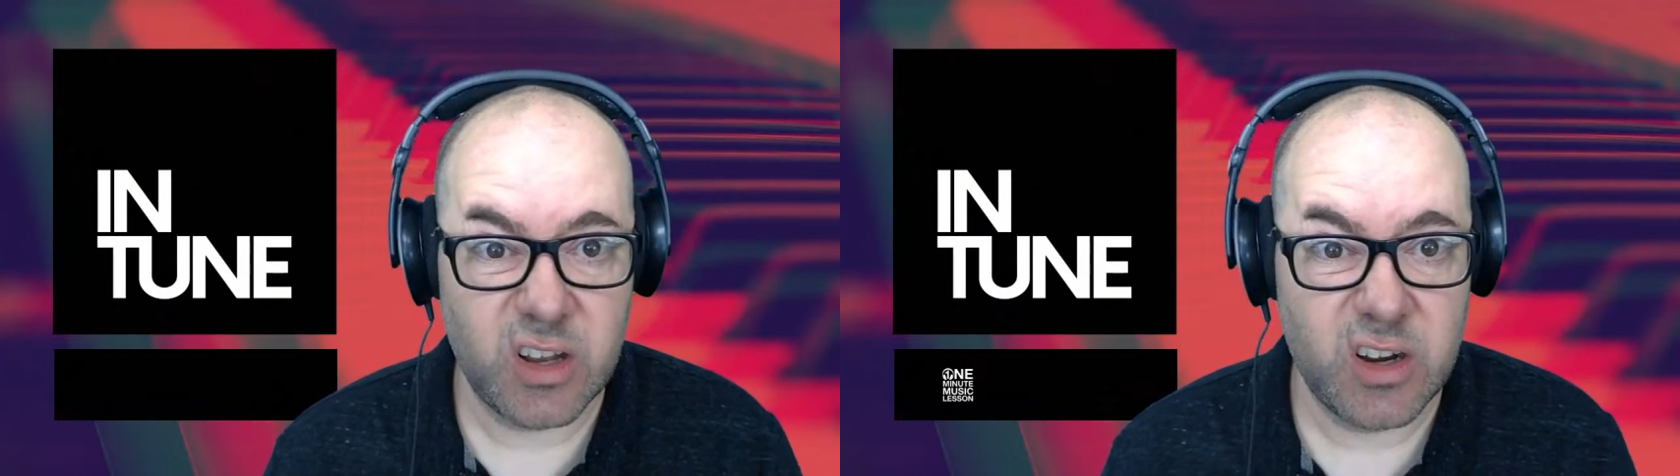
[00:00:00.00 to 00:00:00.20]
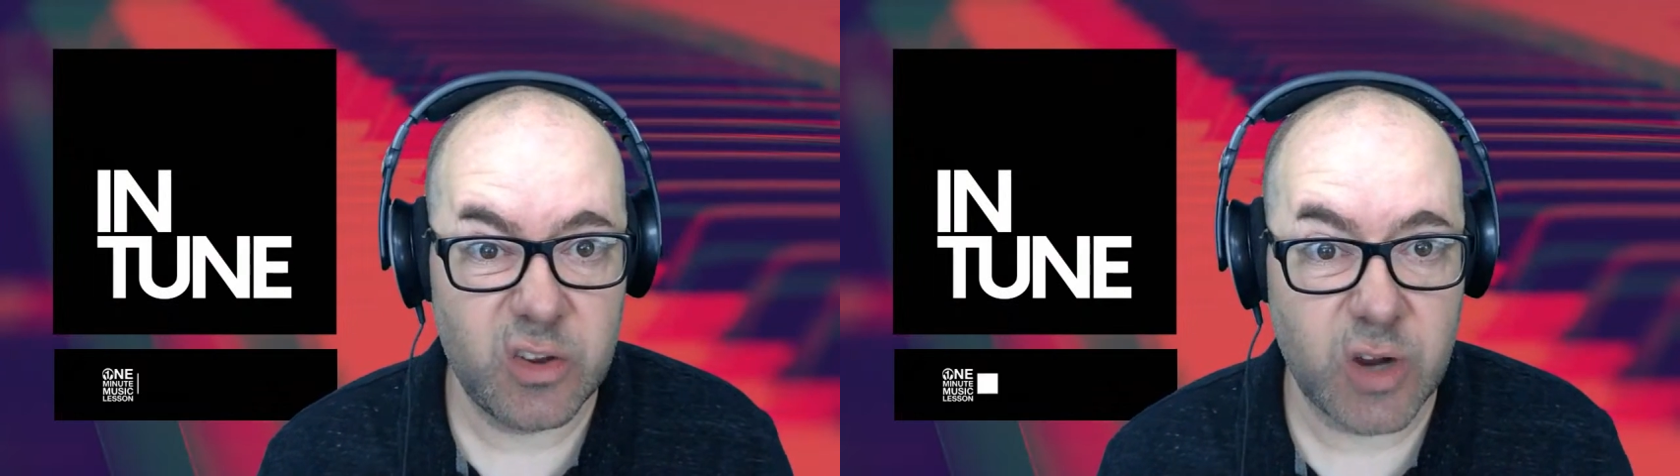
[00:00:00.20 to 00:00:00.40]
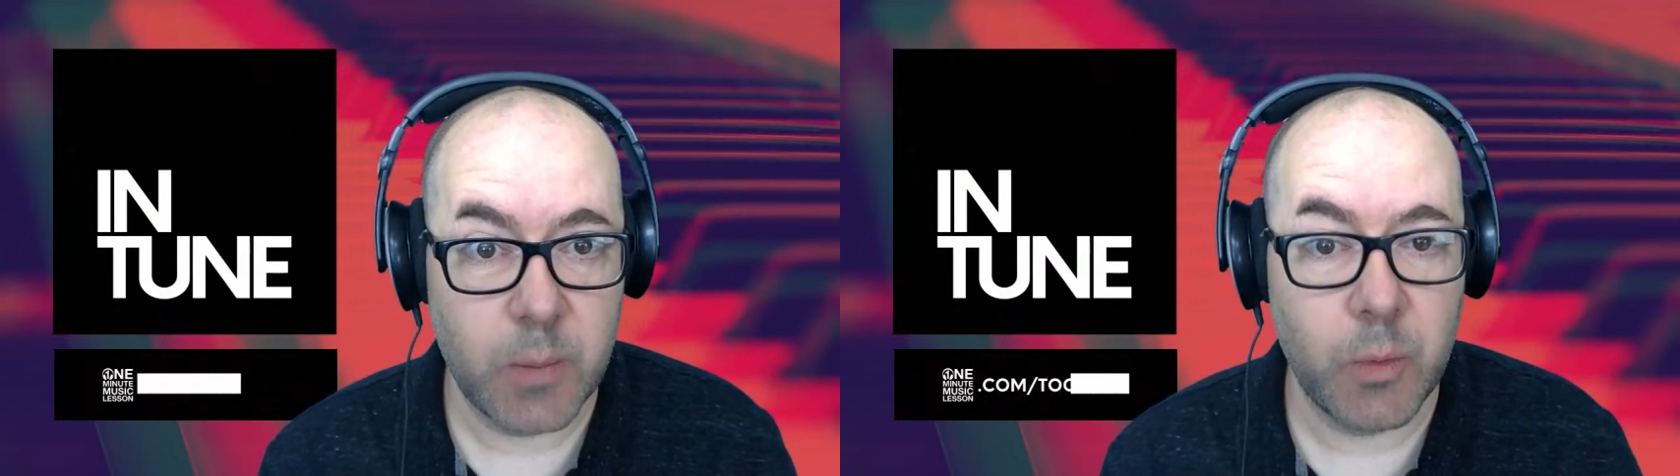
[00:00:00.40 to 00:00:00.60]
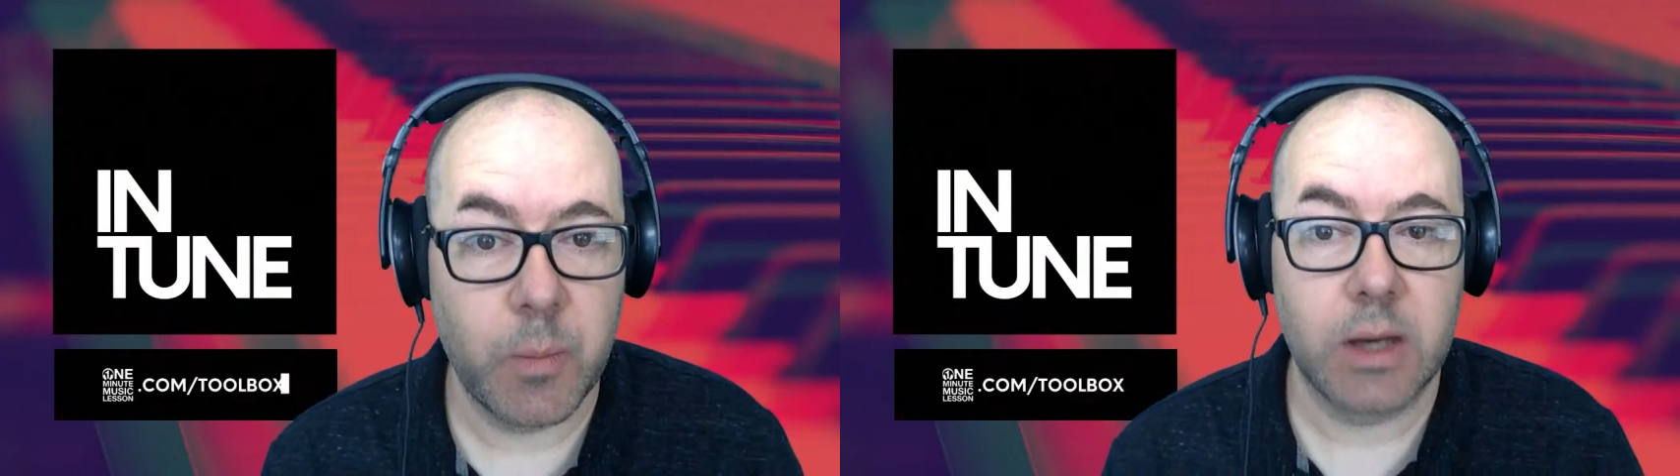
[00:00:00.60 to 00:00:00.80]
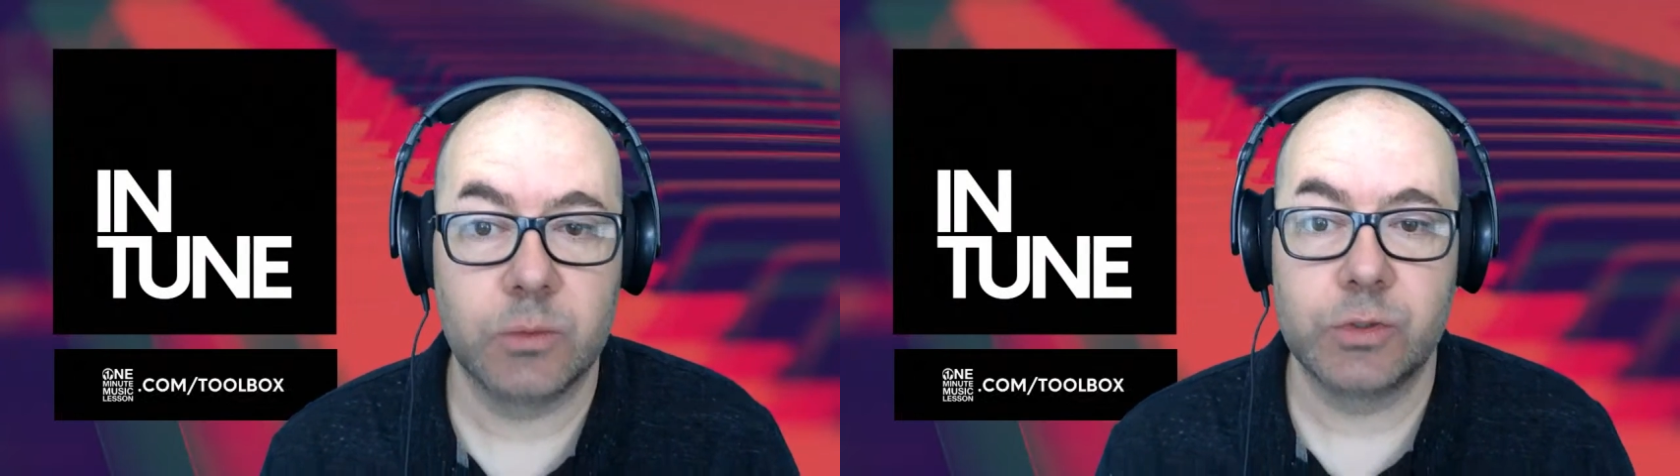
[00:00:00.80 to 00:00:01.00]
another couple
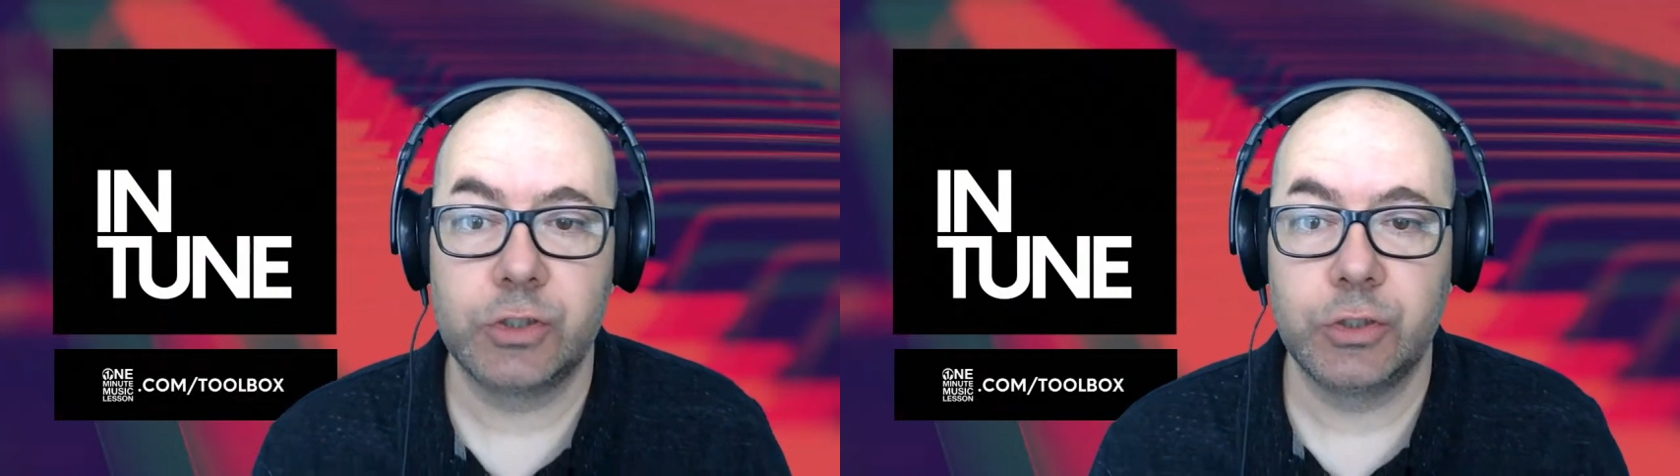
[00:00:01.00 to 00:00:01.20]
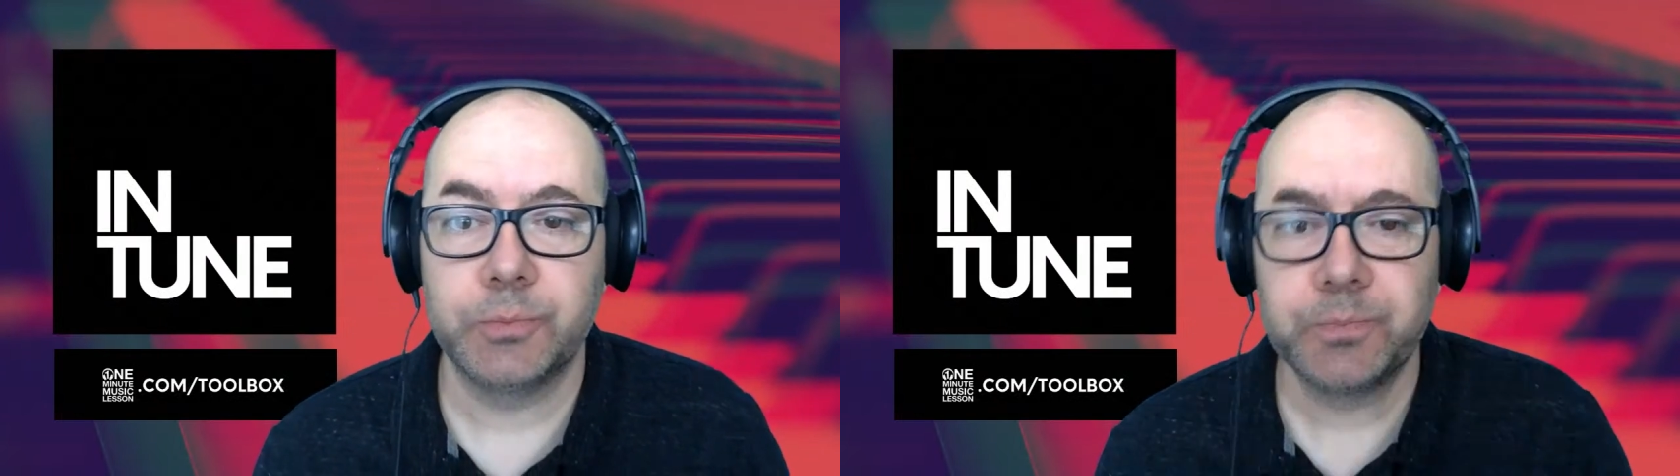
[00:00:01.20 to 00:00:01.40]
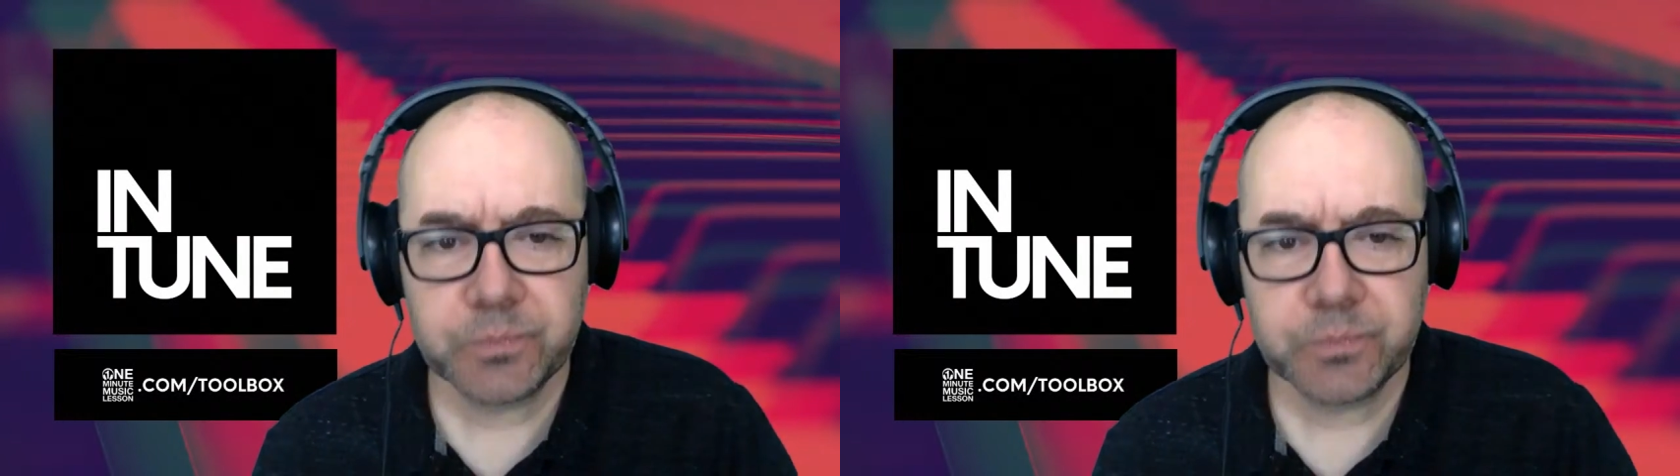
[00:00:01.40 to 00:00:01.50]
models too.